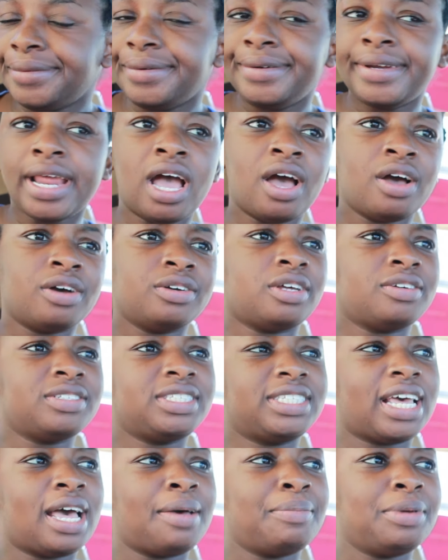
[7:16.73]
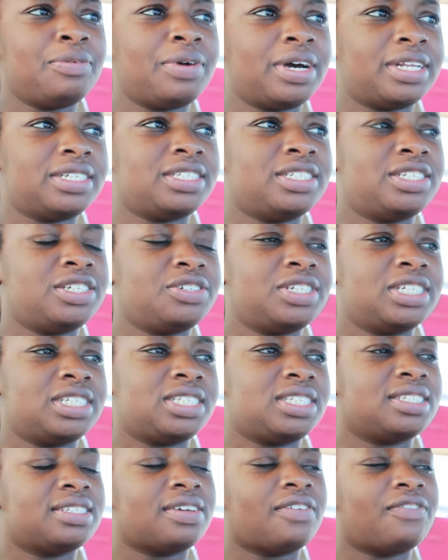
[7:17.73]
No, don't tell me what to do.
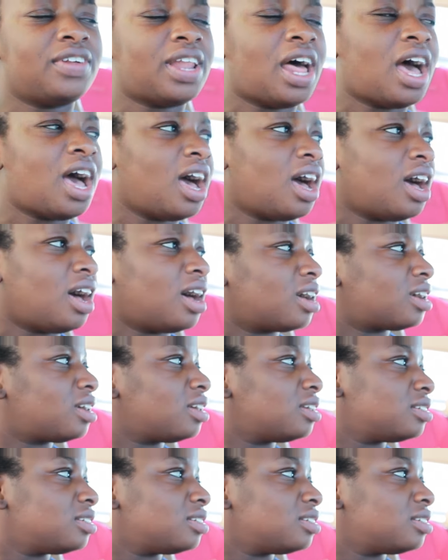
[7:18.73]
This is a vlog.